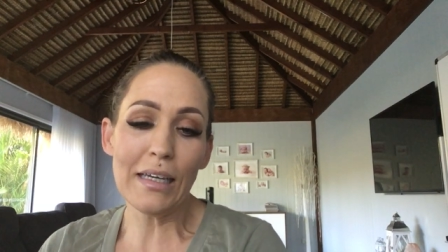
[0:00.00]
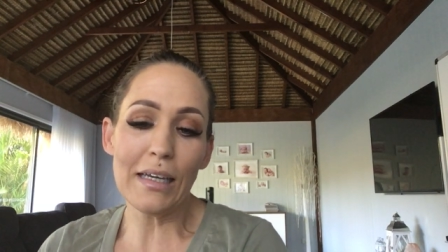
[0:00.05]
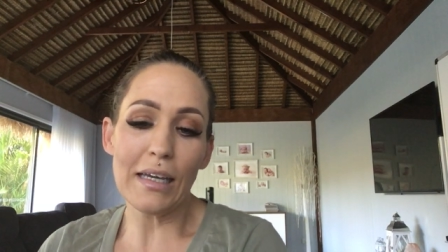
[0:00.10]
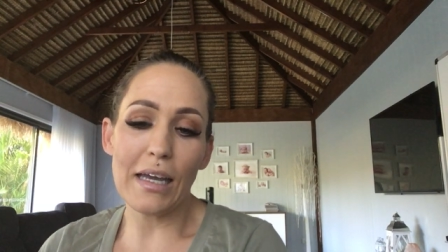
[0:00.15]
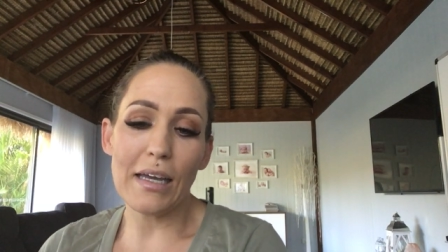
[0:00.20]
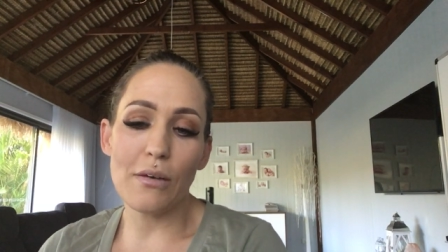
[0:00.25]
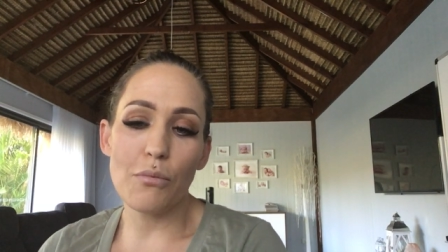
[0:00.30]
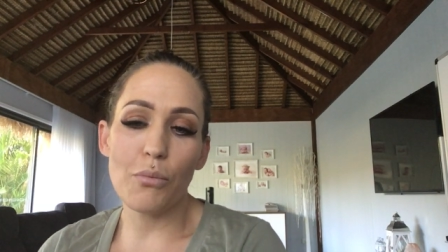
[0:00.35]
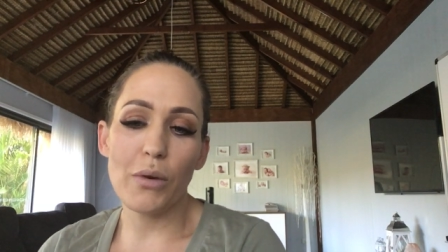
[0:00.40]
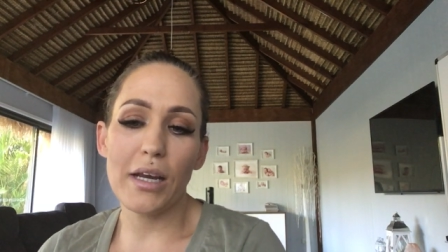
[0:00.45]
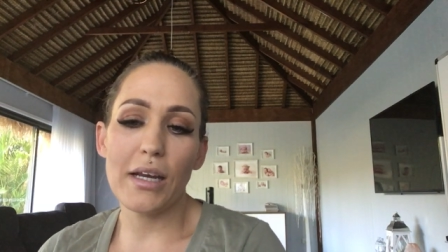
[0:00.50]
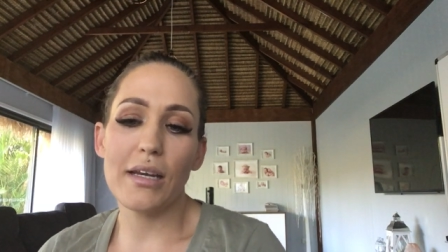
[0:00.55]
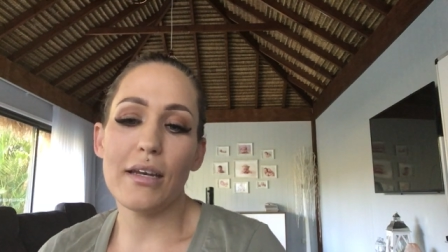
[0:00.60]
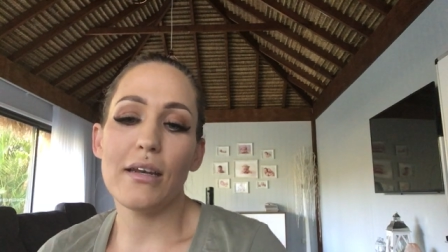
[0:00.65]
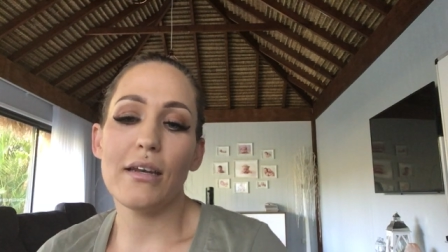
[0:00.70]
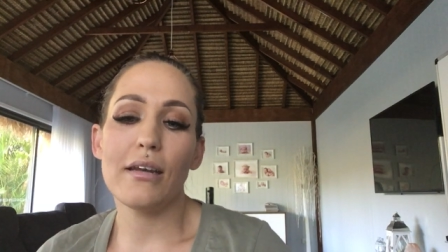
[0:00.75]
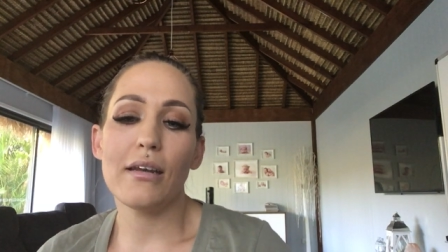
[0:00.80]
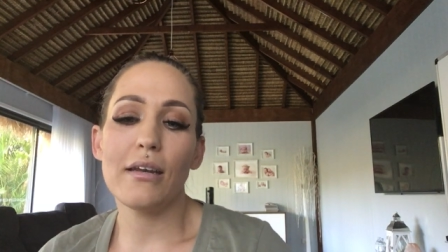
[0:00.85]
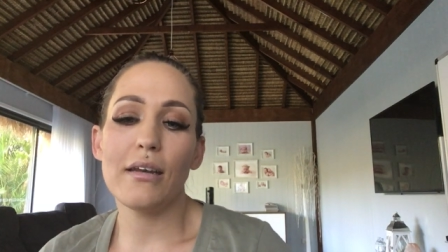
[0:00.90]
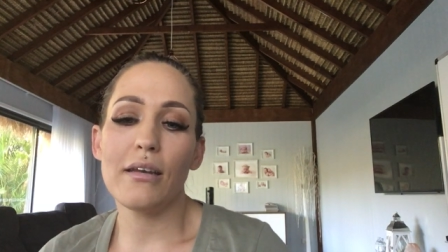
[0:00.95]
And
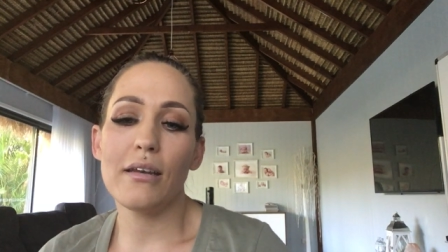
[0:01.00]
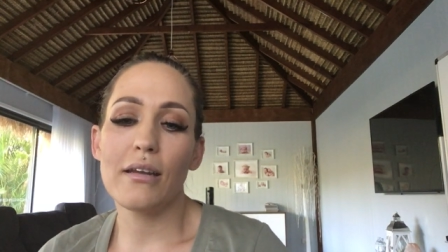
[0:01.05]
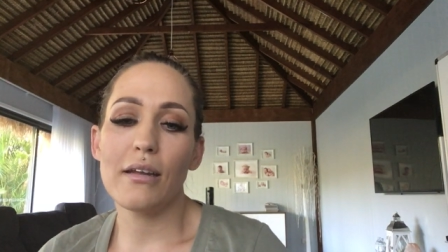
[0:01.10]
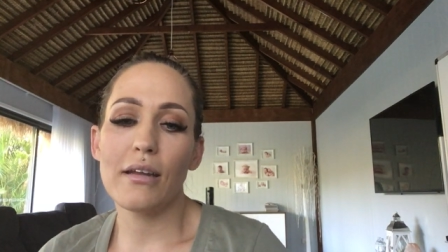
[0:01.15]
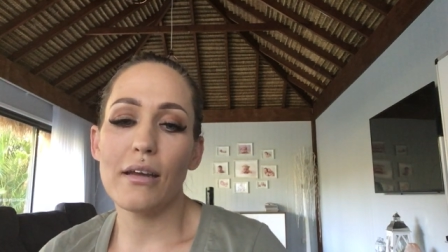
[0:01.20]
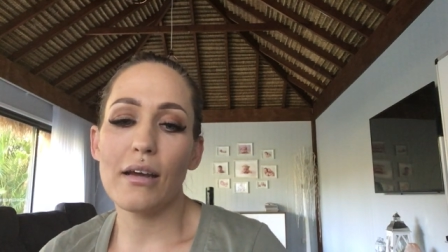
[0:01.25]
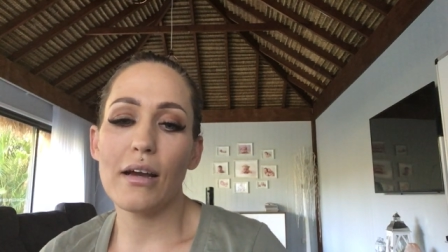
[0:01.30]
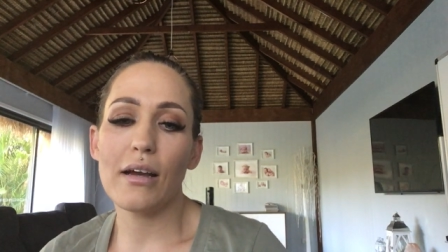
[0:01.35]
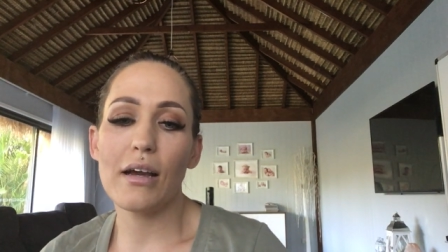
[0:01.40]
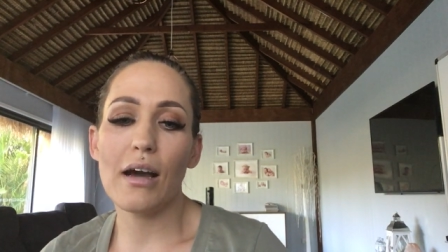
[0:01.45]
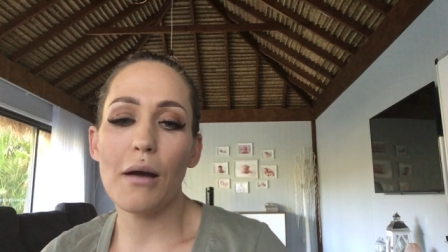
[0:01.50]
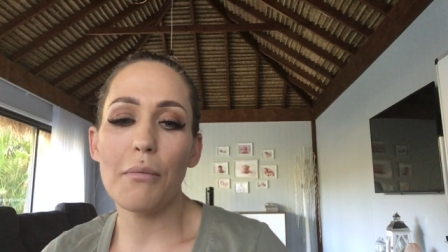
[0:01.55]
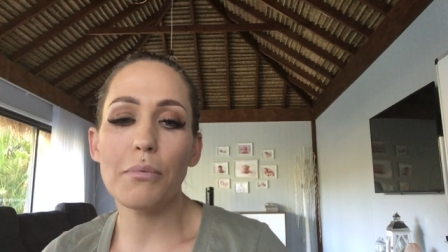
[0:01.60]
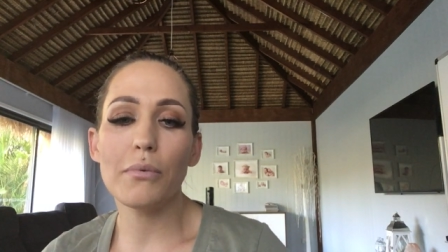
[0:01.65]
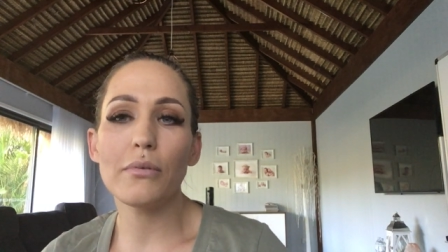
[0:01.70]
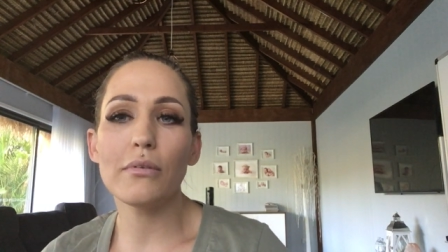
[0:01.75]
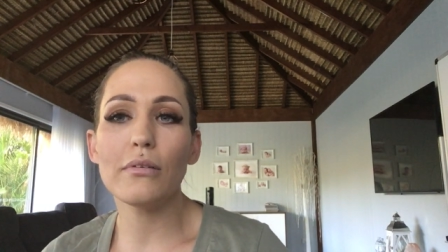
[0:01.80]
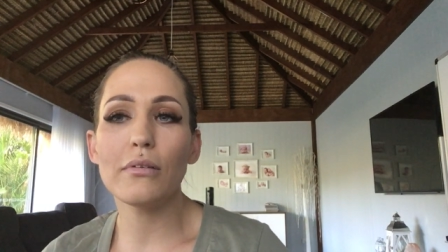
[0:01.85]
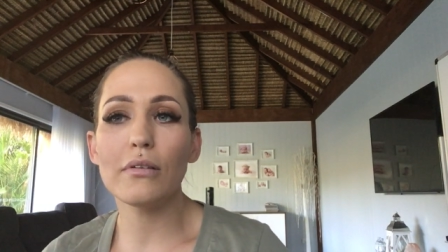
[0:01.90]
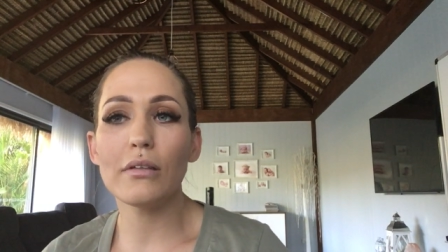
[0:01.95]
when a
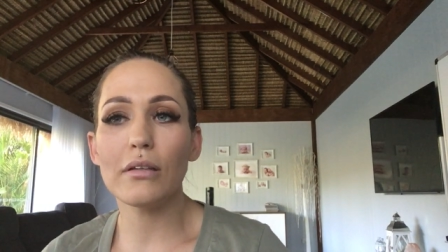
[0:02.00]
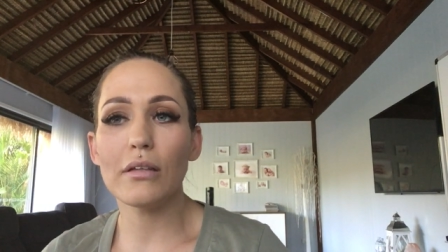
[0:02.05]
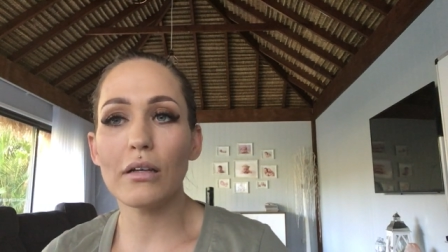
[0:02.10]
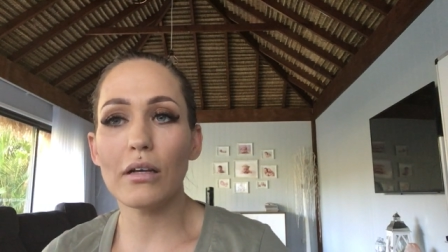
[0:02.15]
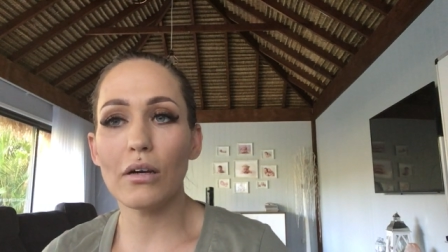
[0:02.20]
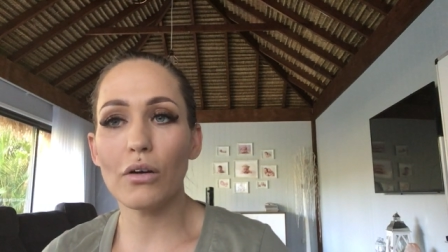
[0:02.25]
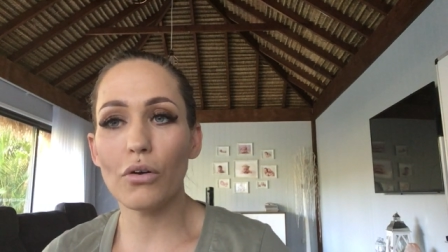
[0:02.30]
couple